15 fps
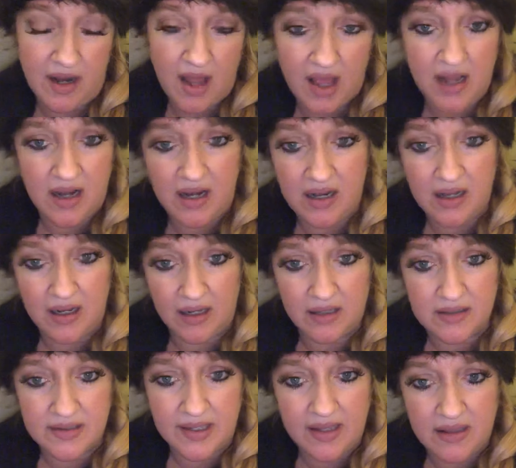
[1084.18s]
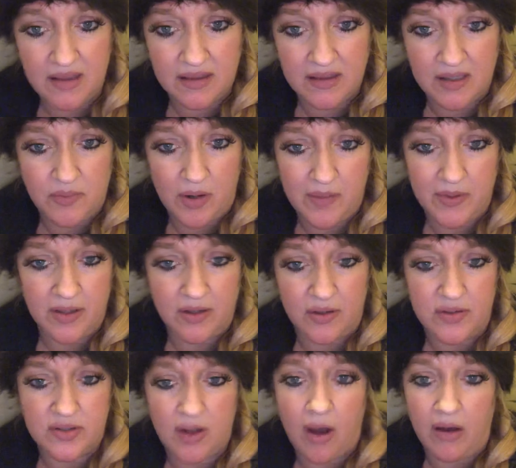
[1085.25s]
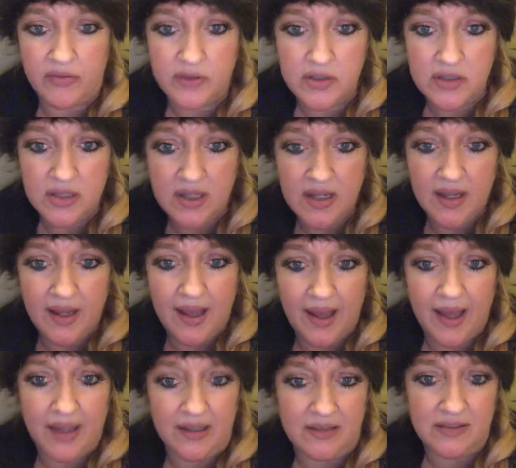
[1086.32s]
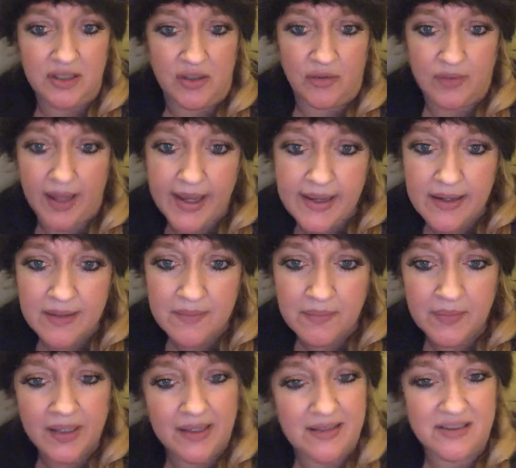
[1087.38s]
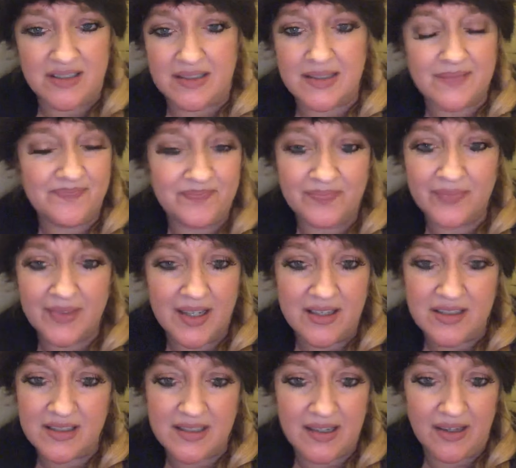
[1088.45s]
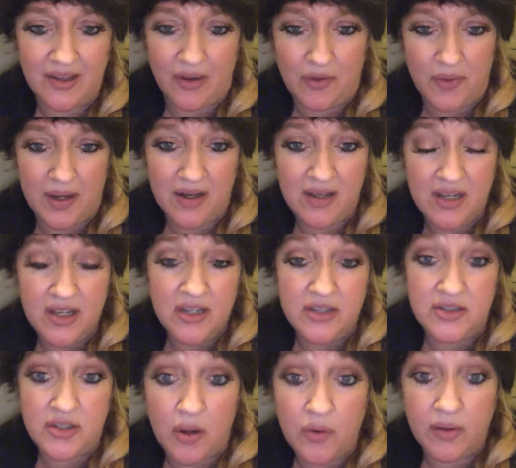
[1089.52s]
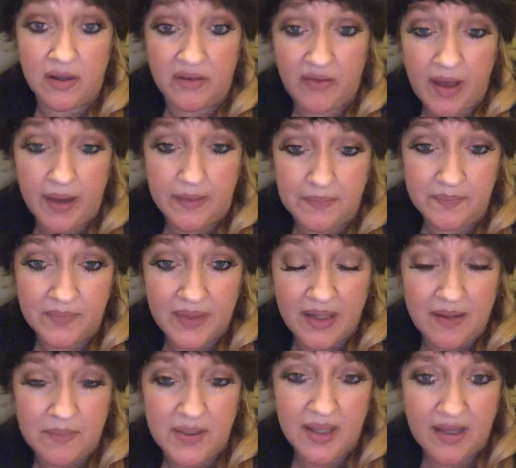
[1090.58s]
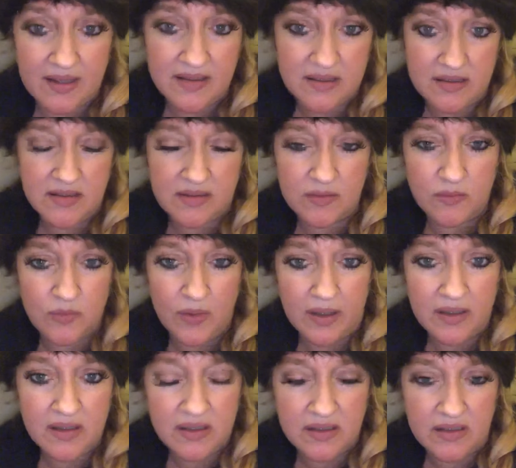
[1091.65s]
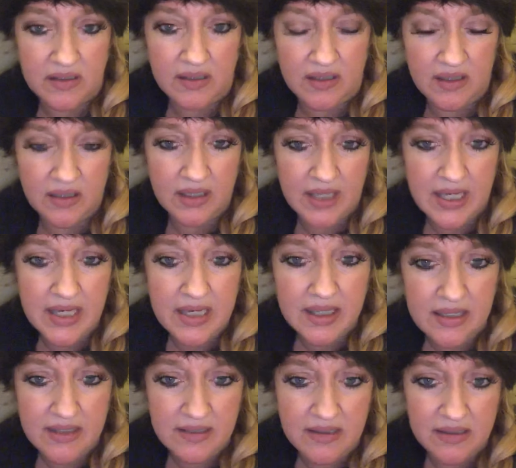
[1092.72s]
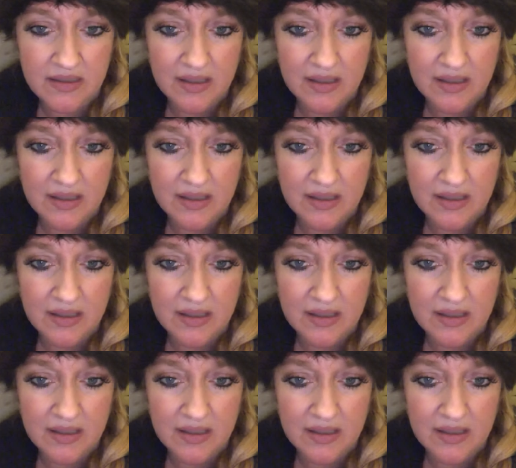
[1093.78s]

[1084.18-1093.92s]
and say the appointment goes awful and you don't like them and it just didn't go well, don't give up, because one of the keys